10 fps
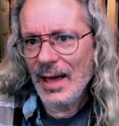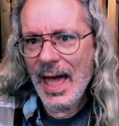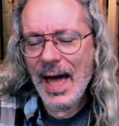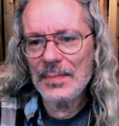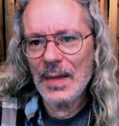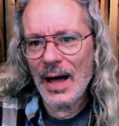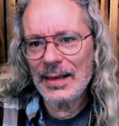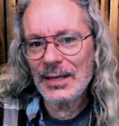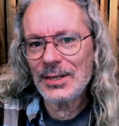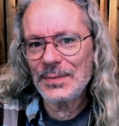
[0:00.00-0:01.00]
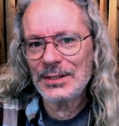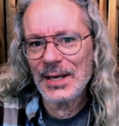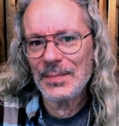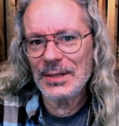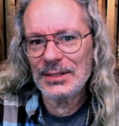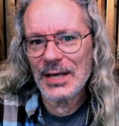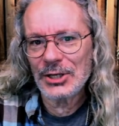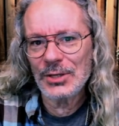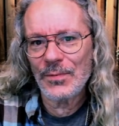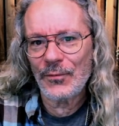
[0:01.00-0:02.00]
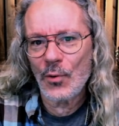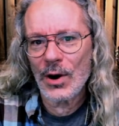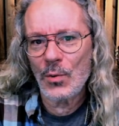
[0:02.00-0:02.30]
And I get them to send me the session before